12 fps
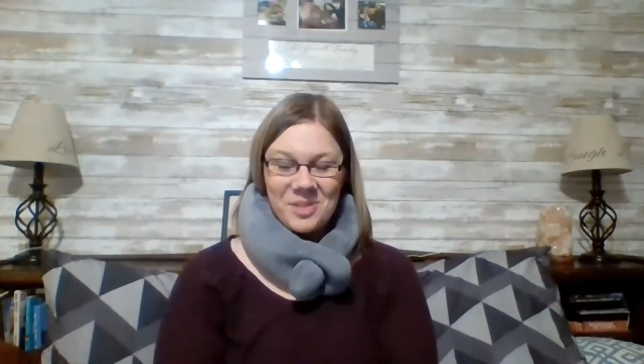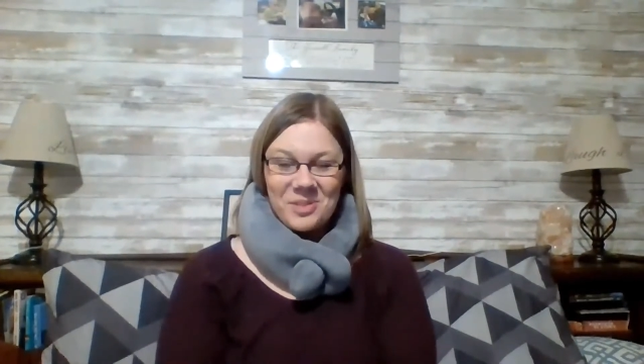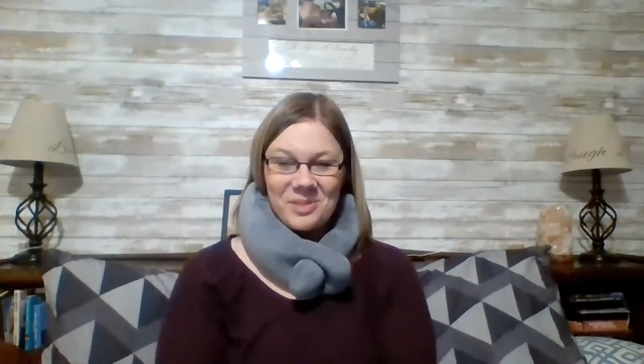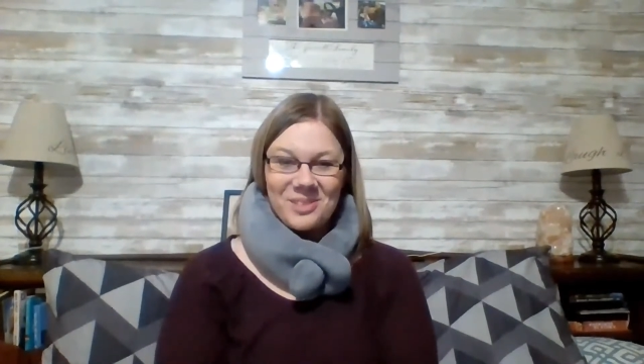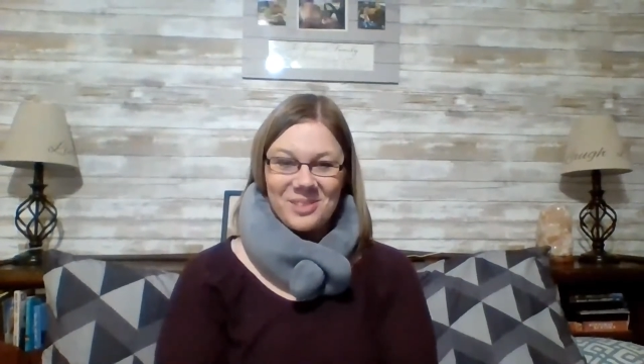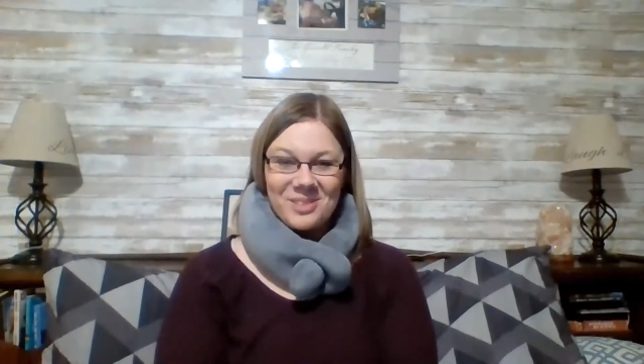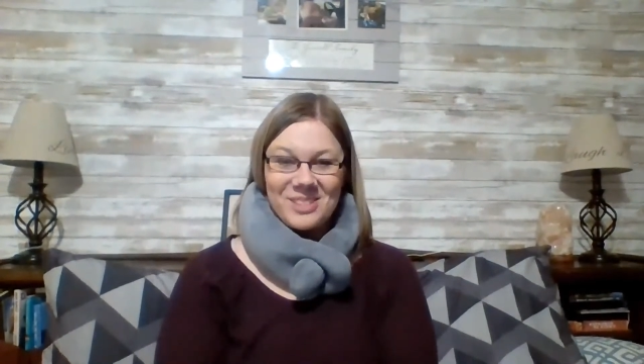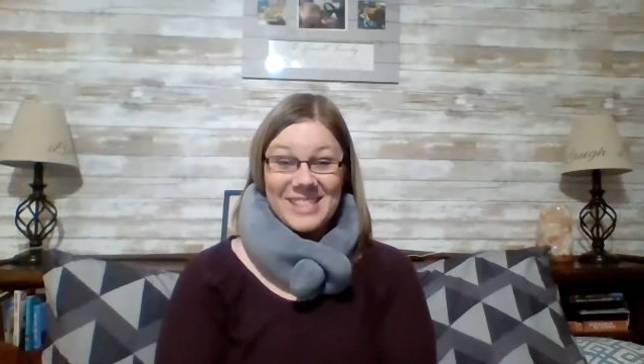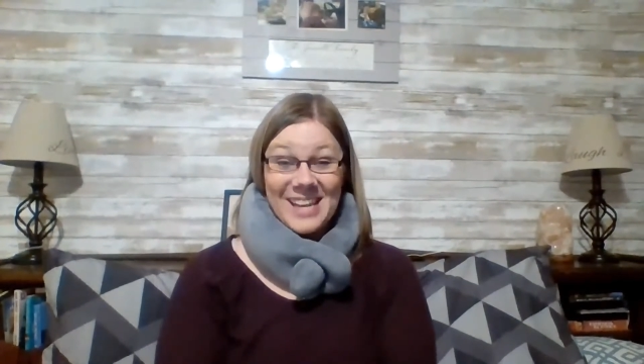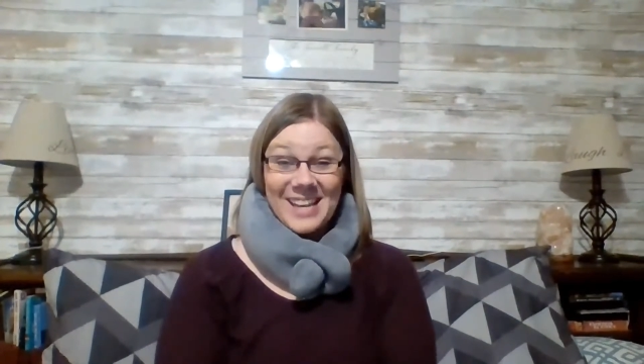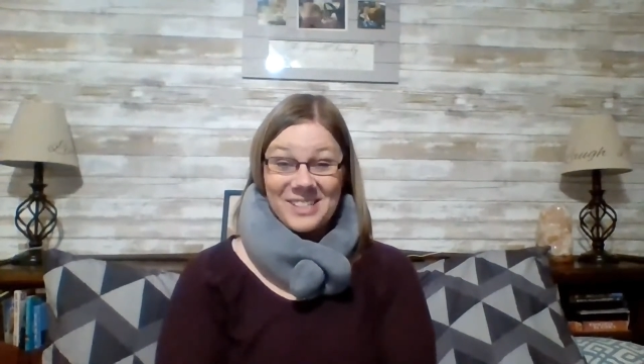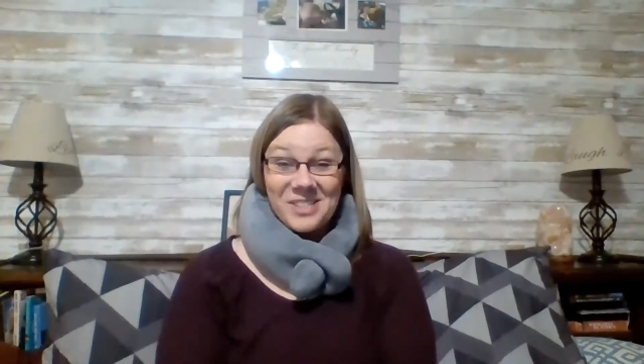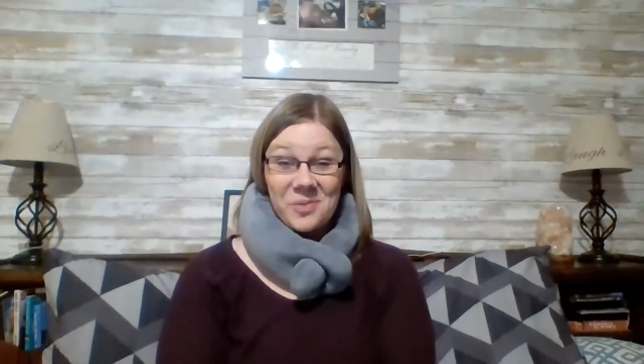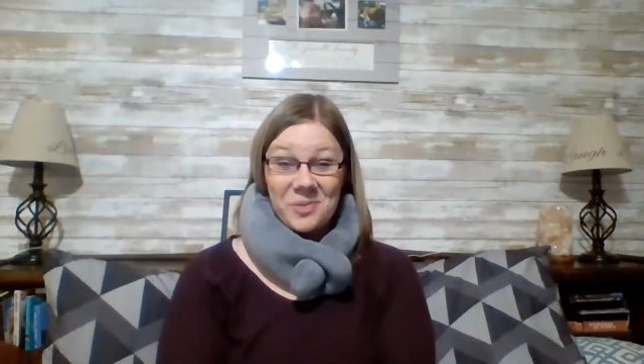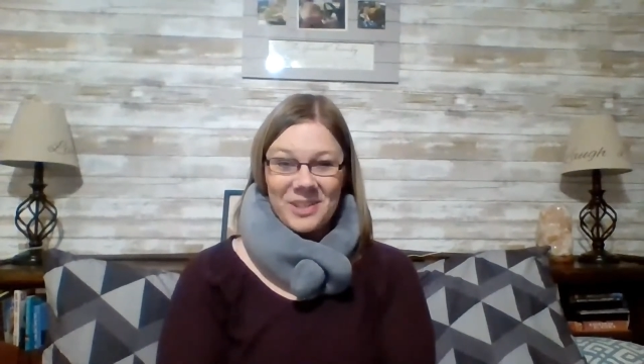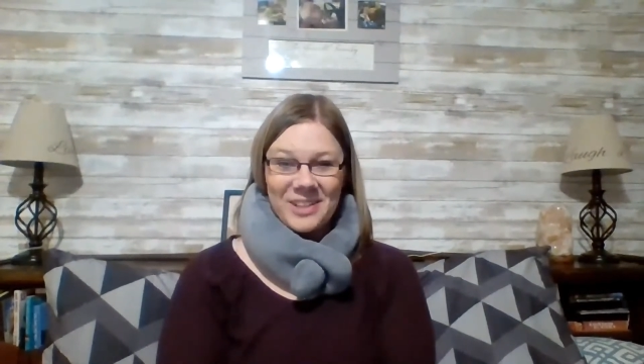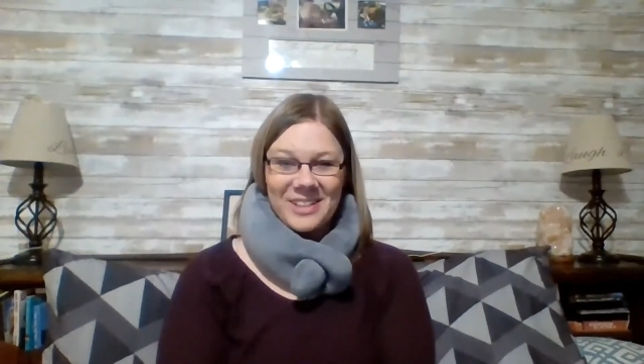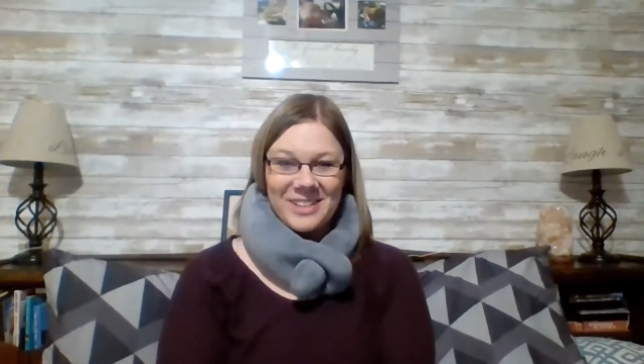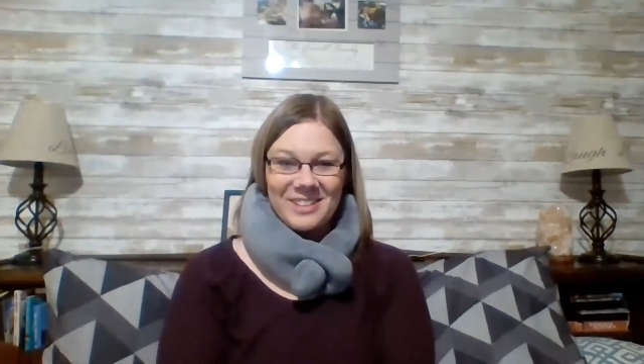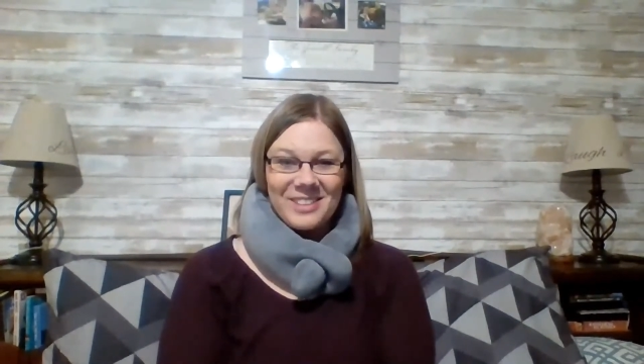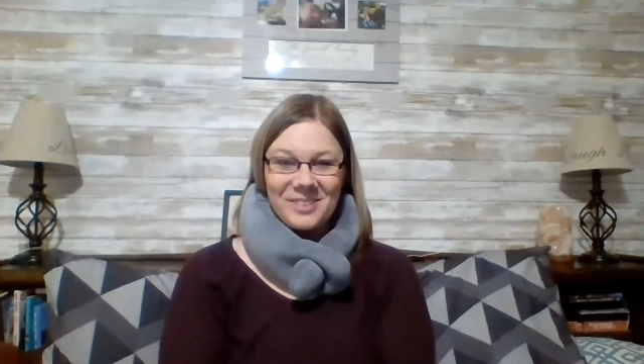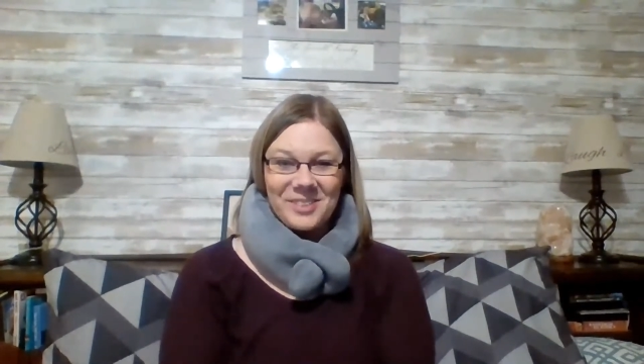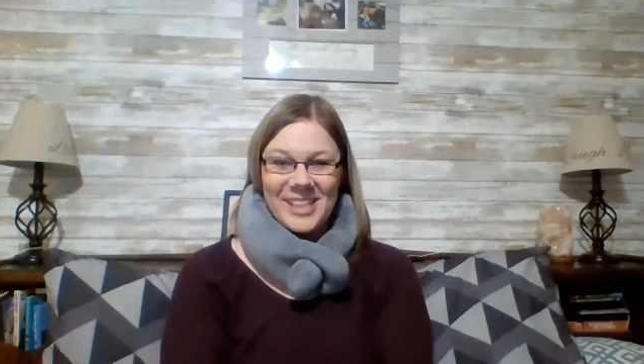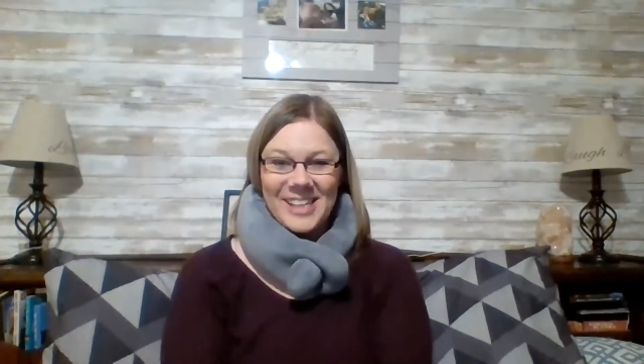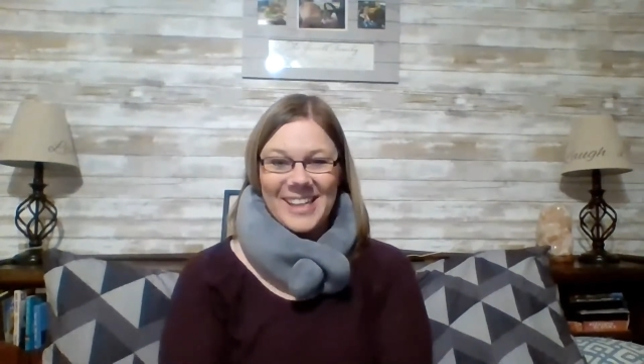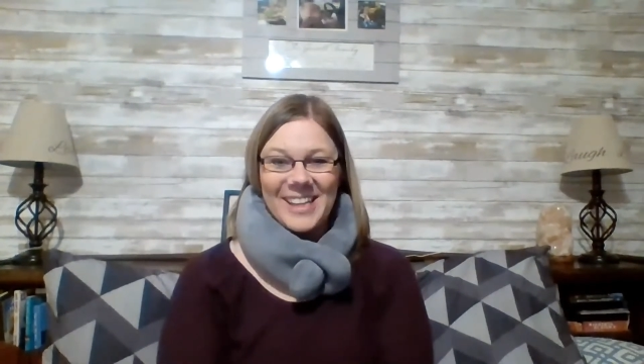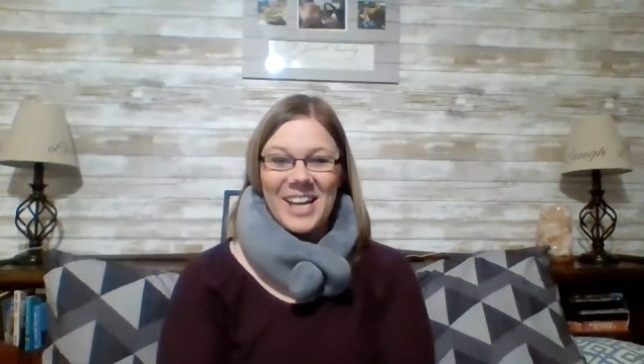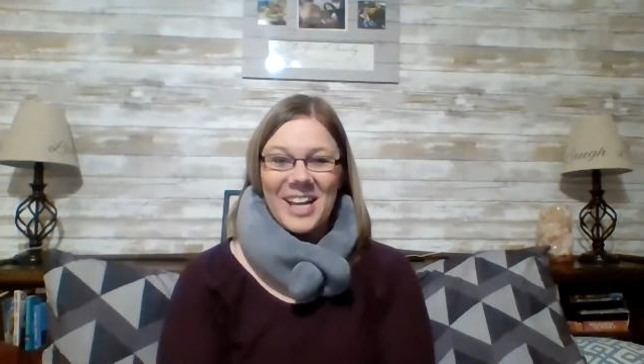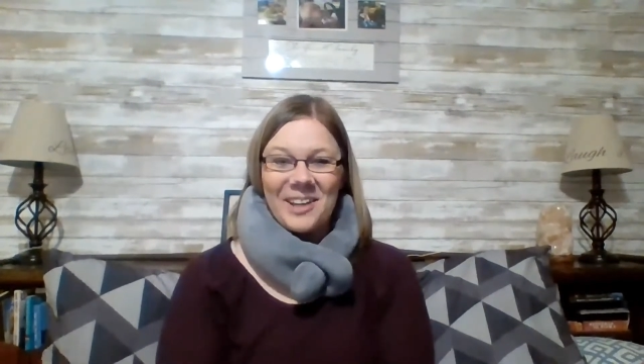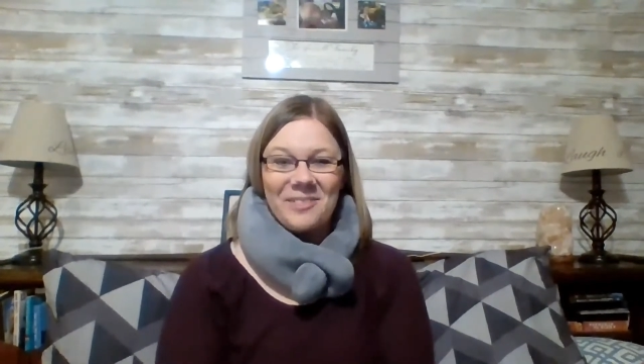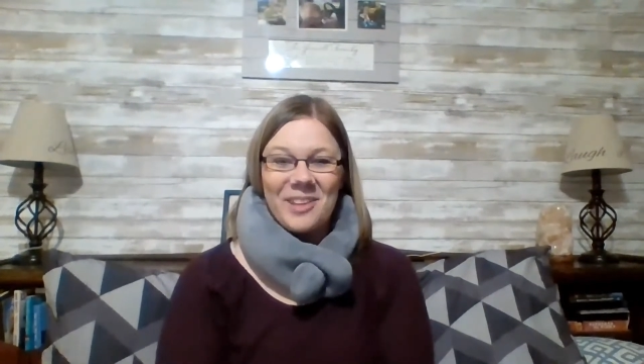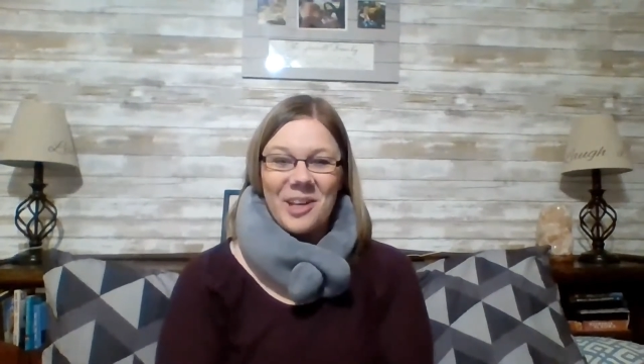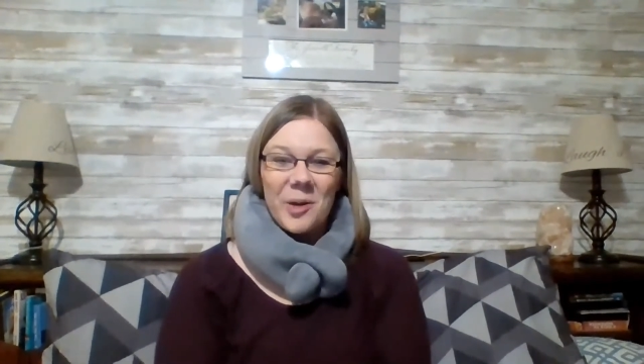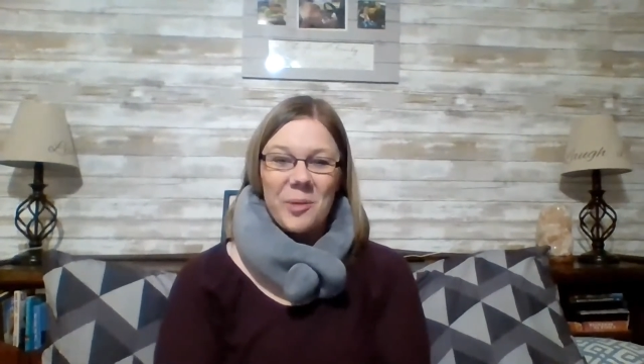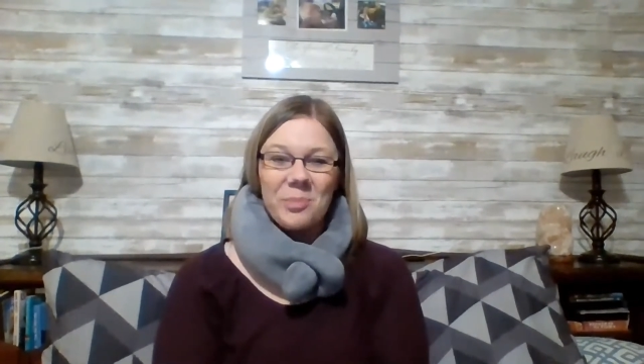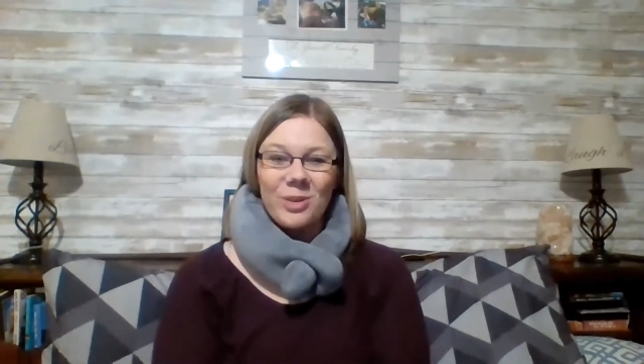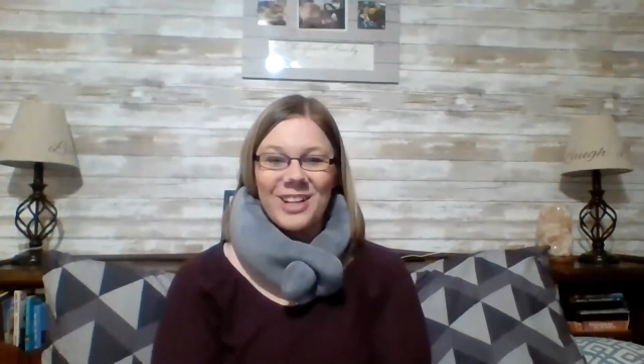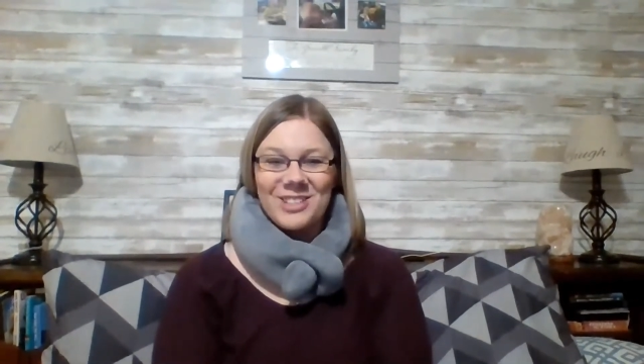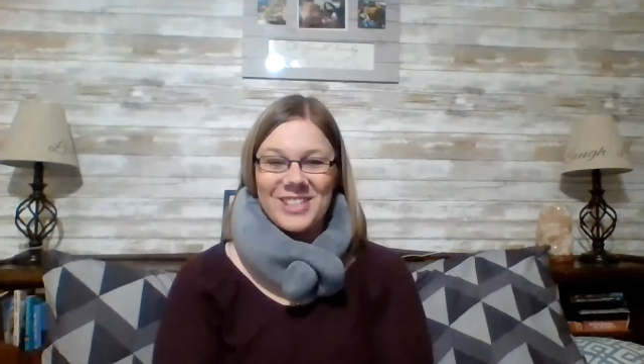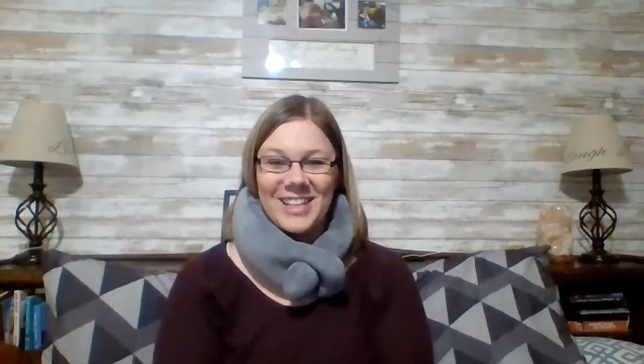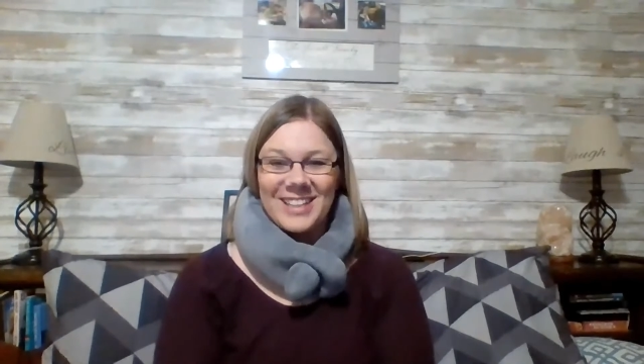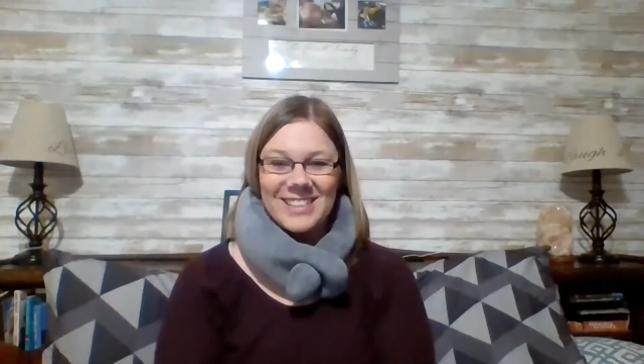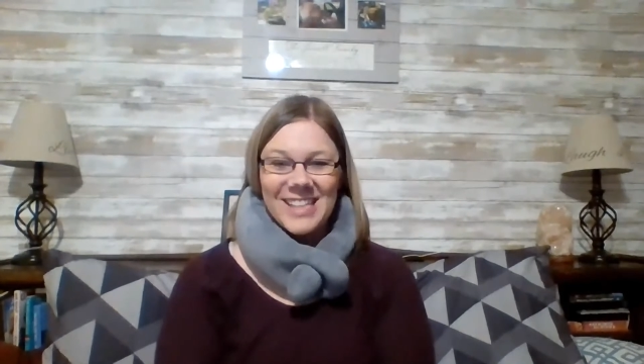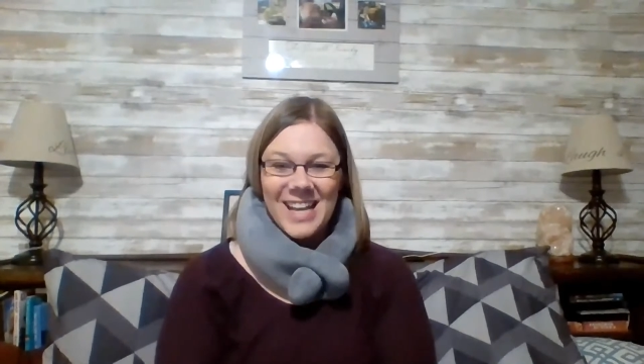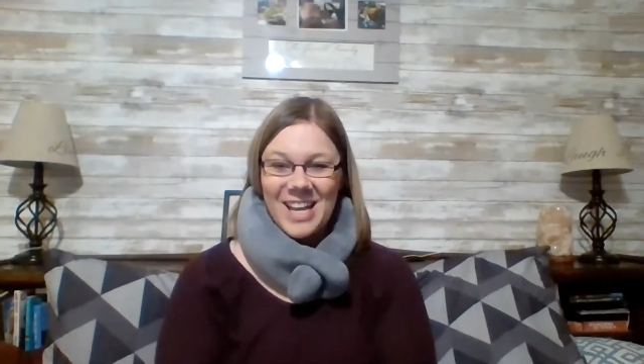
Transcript: to day 23 of the Hope Project.